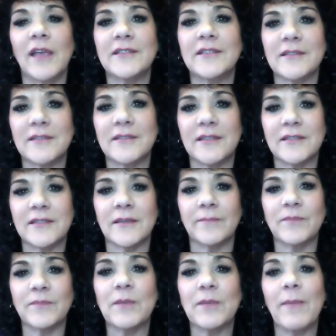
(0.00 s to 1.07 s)
the
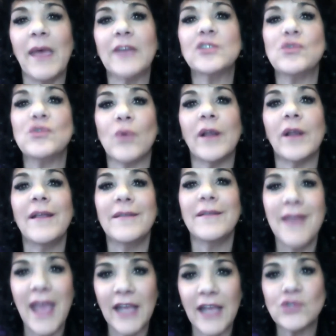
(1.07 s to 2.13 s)
system to match your
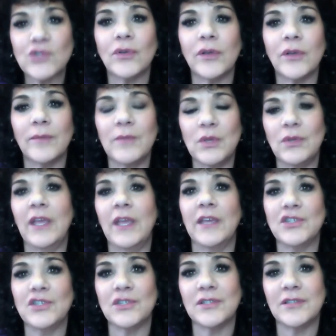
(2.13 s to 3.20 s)
natural
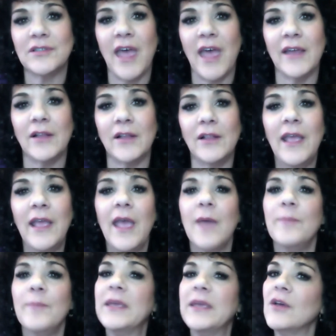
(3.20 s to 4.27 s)
communication style,
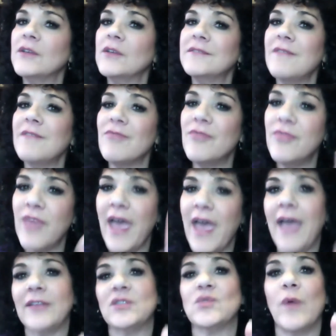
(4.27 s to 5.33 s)
because
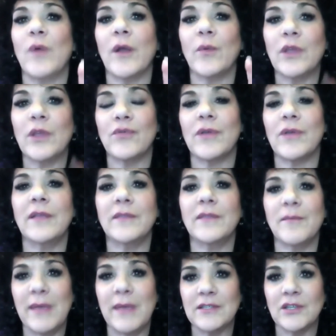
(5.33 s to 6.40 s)
that's where we create the
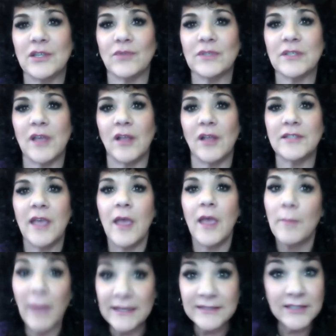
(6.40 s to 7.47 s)
amazing results.
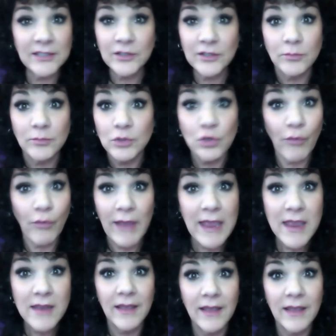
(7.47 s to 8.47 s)
My system's great,